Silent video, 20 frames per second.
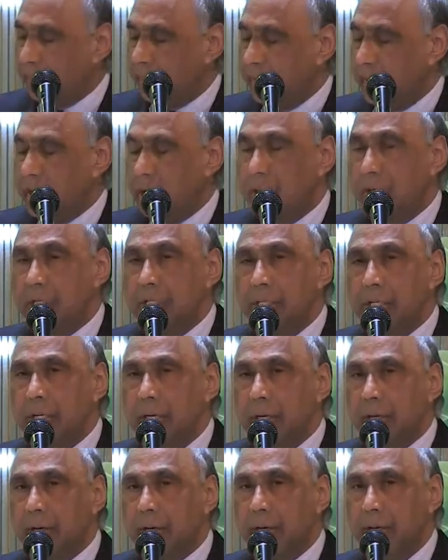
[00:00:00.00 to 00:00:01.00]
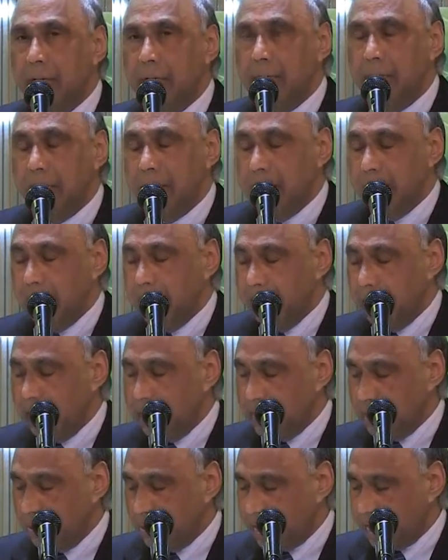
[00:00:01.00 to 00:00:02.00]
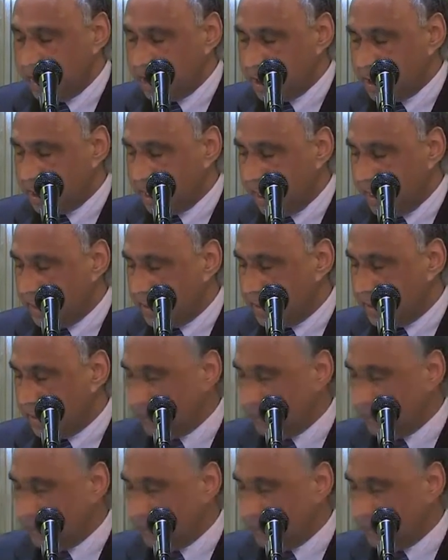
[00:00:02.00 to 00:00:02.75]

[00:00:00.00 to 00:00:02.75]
of interest here in the United States.